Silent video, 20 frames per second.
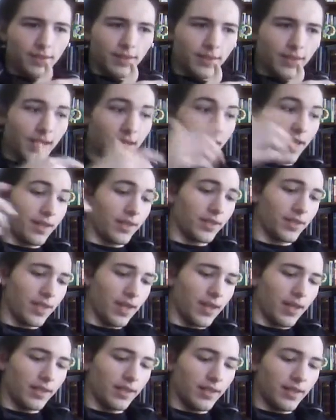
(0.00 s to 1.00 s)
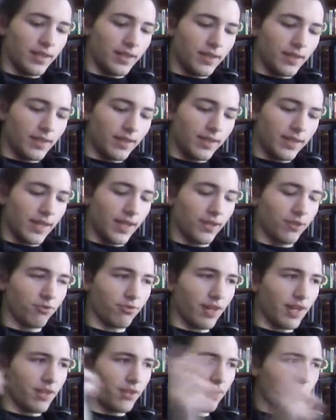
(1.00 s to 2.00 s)
they get
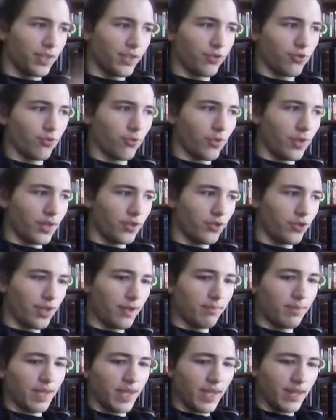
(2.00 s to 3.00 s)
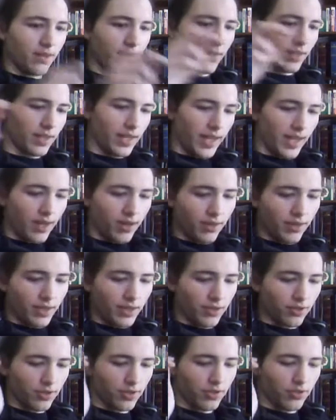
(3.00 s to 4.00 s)
stranded on this droid ship. They get on
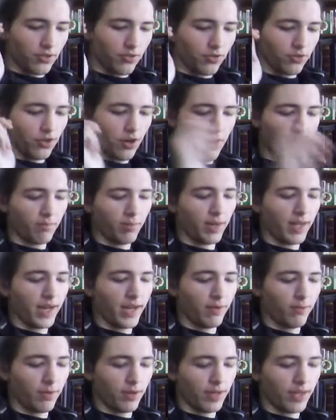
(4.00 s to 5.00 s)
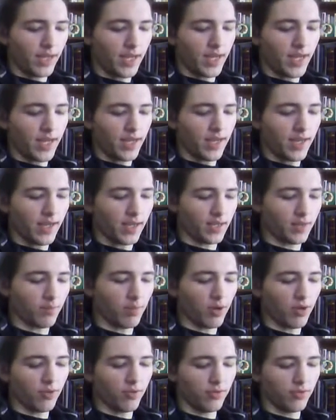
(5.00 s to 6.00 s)
this junk planet where they
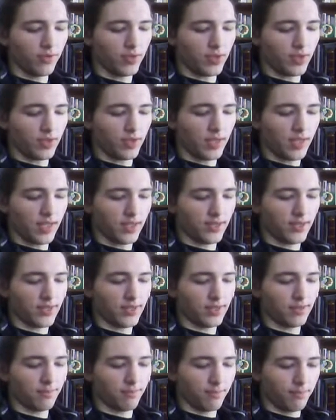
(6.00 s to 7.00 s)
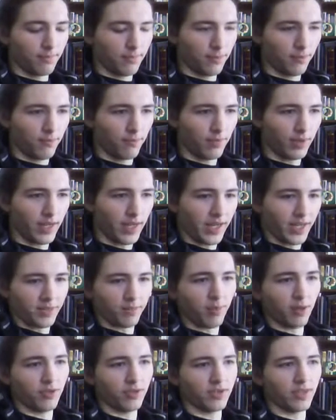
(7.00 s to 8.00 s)
expose this
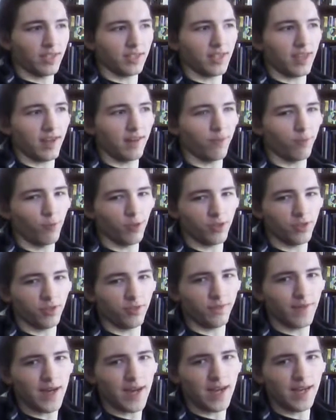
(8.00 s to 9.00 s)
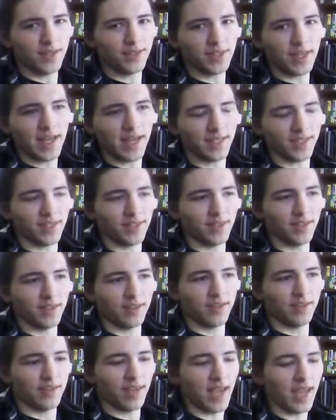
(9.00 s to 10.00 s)
kind of Wizard of Oz-esque
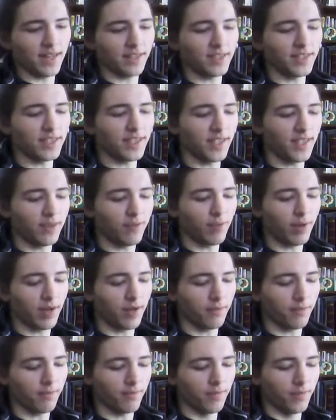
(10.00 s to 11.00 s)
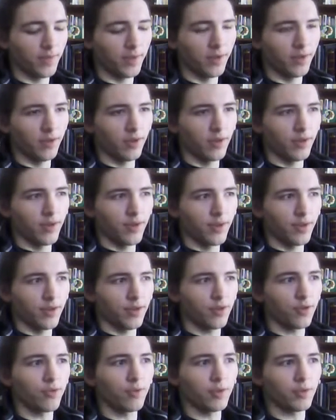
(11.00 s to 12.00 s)
entity
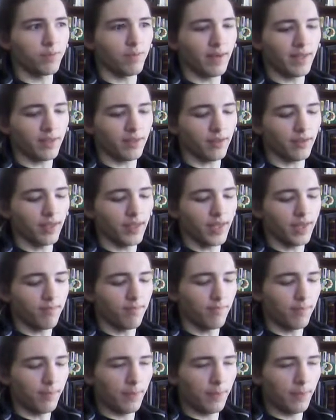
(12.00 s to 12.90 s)
who's basically